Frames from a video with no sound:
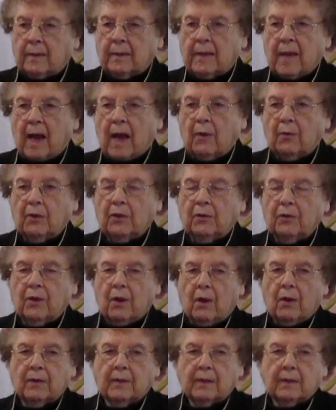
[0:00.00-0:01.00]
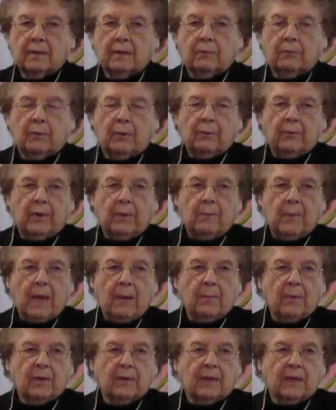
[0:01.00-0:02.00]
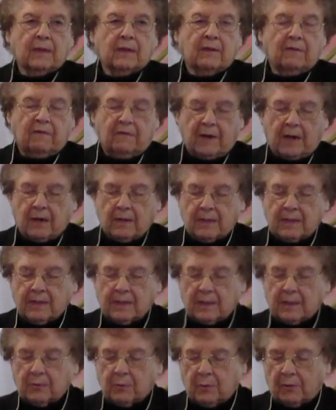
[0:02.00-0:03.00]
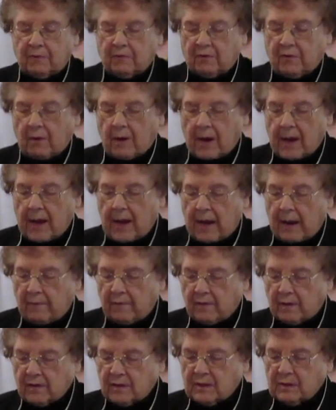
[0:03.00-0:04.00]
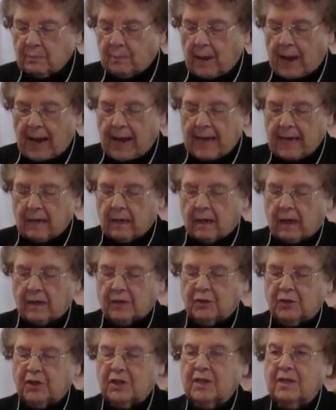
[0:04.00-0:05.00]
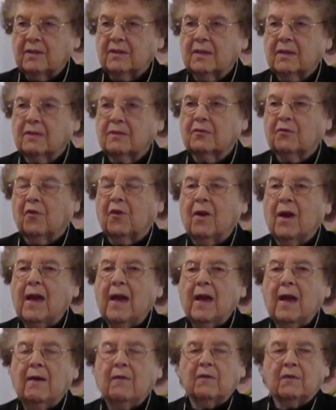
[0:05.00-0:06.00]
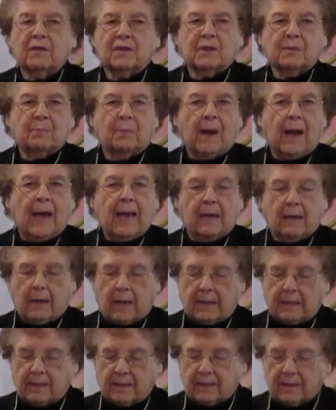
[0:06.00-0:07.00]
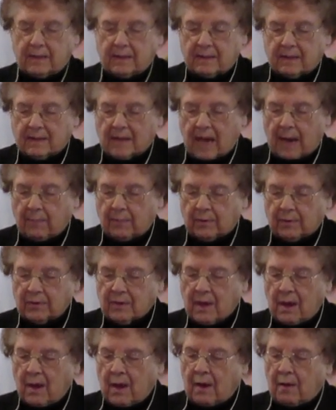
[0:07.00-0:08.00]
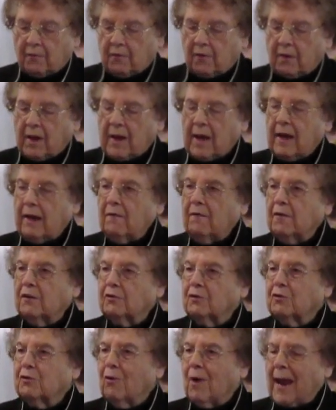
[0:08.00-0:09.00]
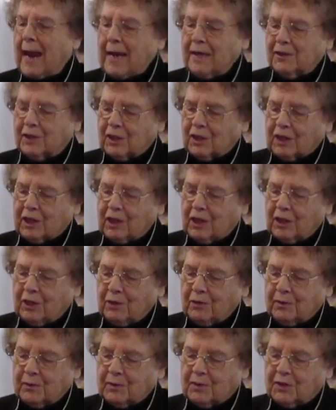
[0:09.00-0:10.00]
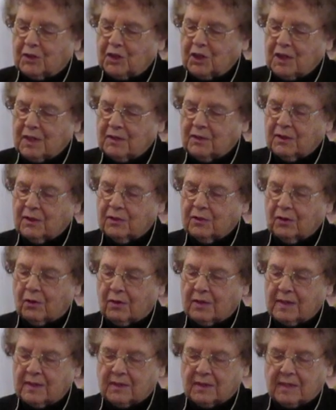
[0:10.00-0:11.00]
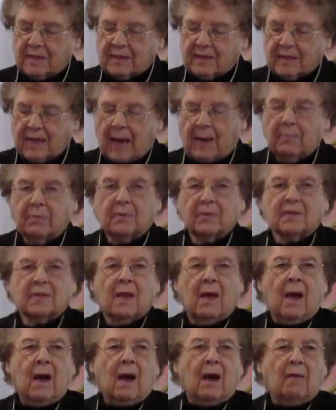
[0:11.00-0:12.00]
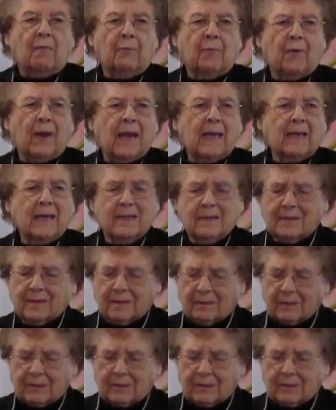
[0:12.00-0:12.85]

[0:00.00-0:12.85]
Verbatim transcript: now you know that we remember that the Pharisees were forever spying on Jesus, forever spying on his disciples, forever trying to accuse Jesus or his disciples of breaking